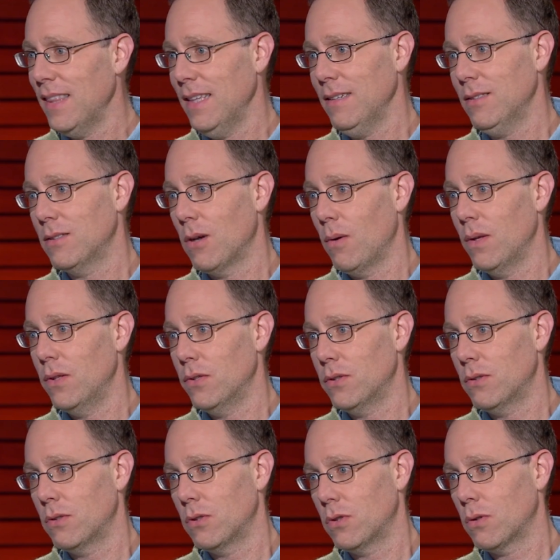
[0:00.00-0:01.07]
I, think so, and
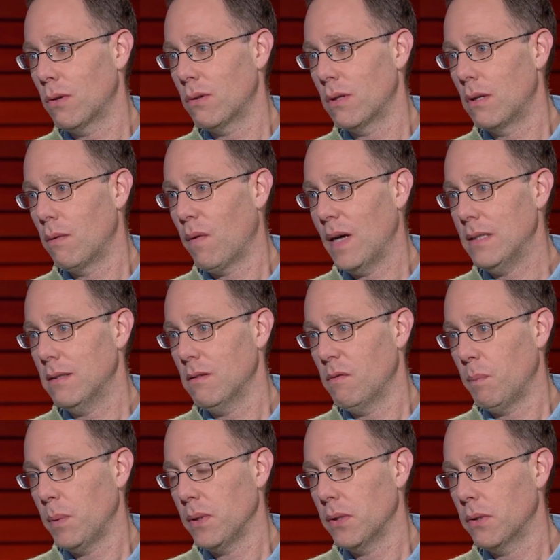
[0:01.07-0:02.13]
this just sort of the
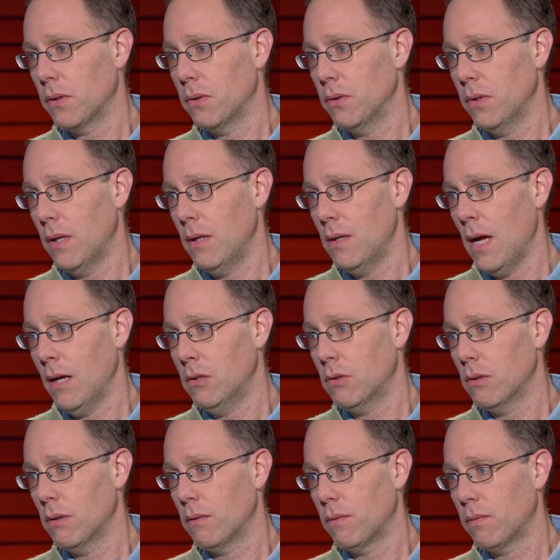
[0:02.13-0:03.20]
divisive political
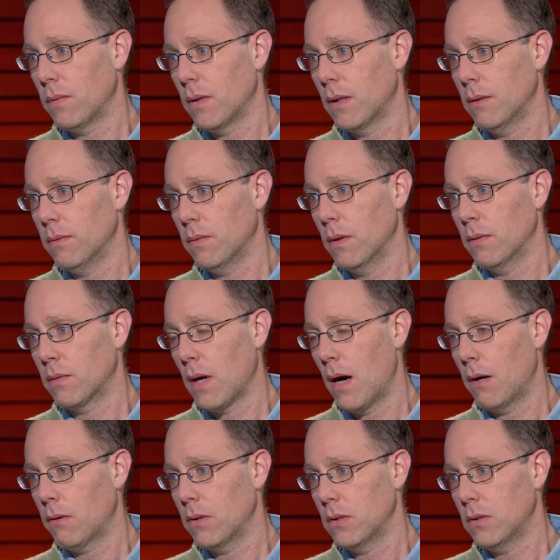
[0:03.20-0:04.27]
nature of, of, of,
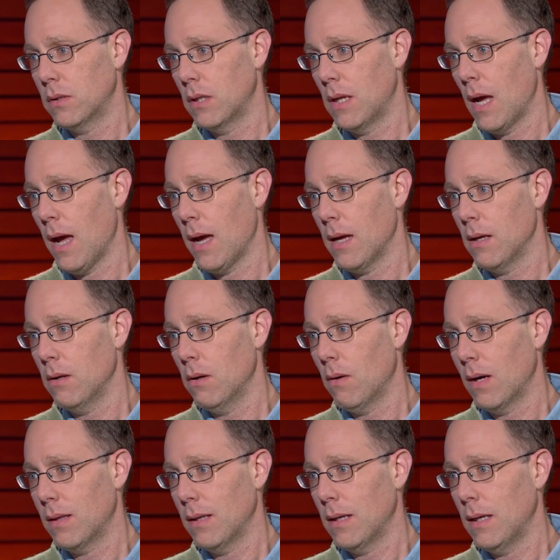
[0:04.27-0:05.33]
Congress today. You
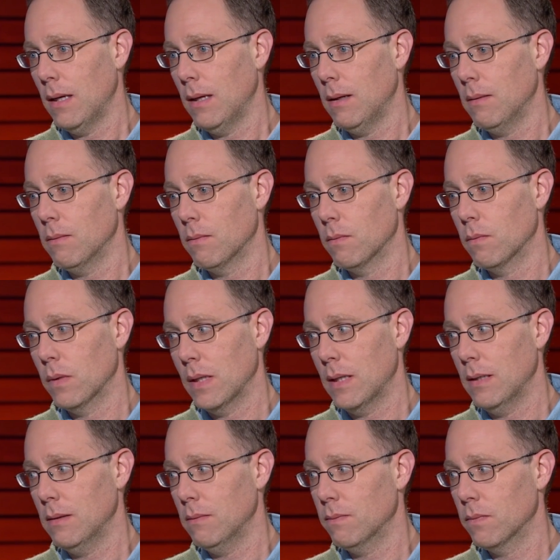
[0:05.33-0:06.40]
know, I think he
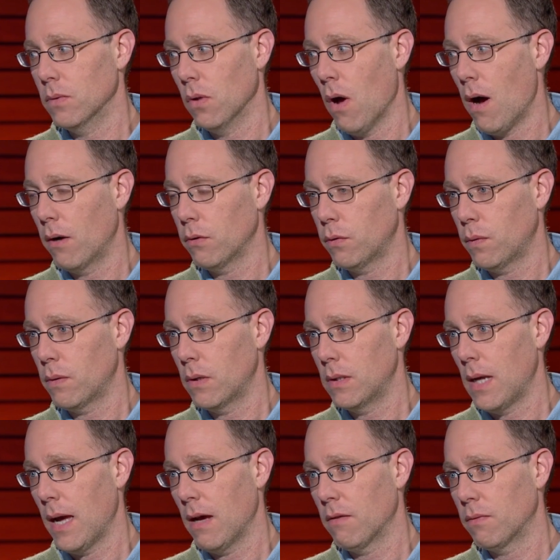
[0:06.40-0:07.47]
he longs for
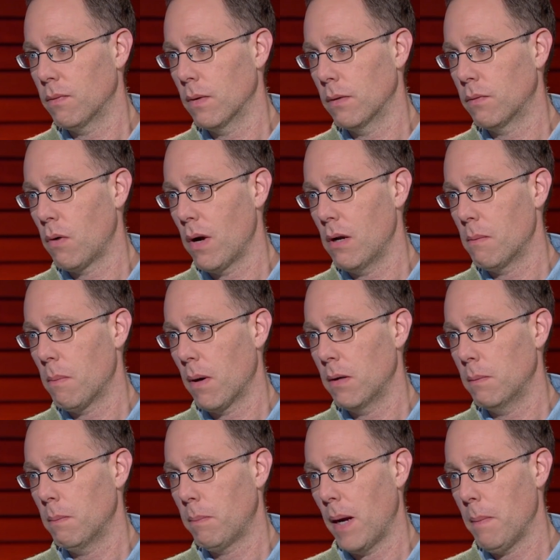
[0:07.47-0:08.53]
a day of, of greater
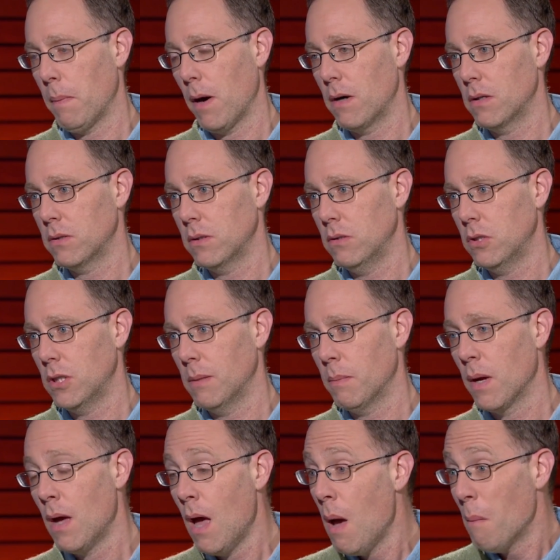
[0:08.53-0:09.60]
bi-
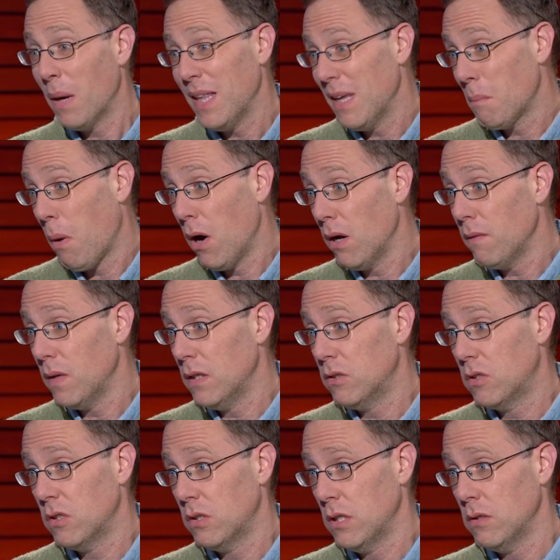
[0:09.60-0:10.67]
bipartisanship. But I think part of it
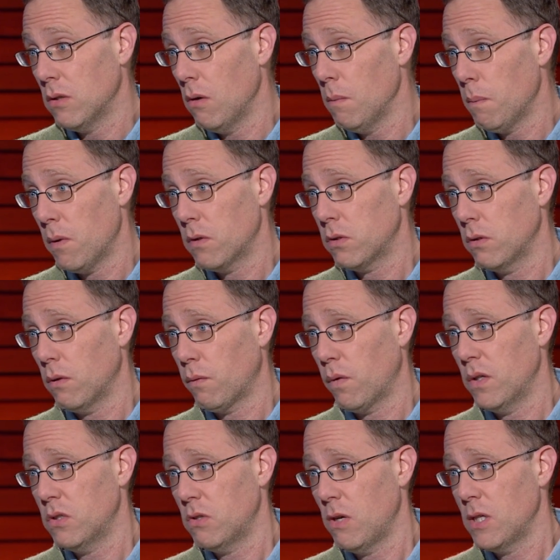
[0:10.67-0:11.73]
is just his own personal
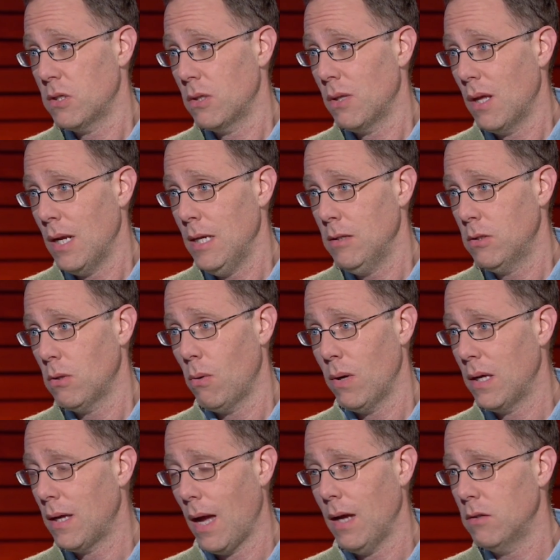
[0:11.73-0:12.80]
frustration that he's
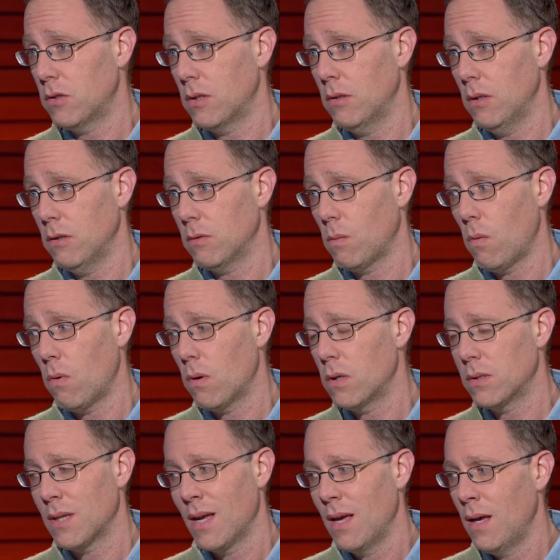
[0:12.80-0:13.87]
so engaged in these
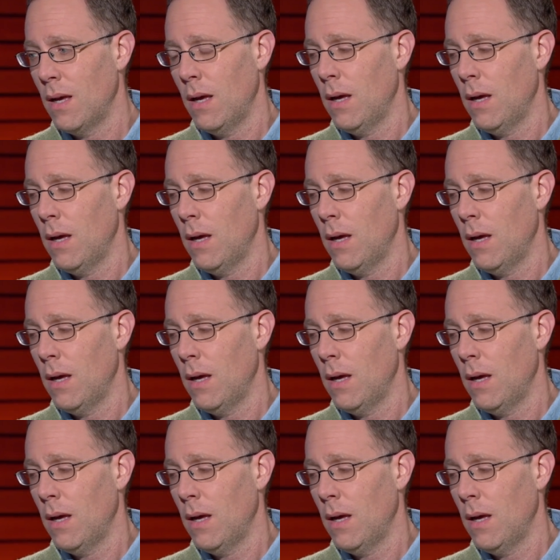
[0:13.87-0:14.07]
wars,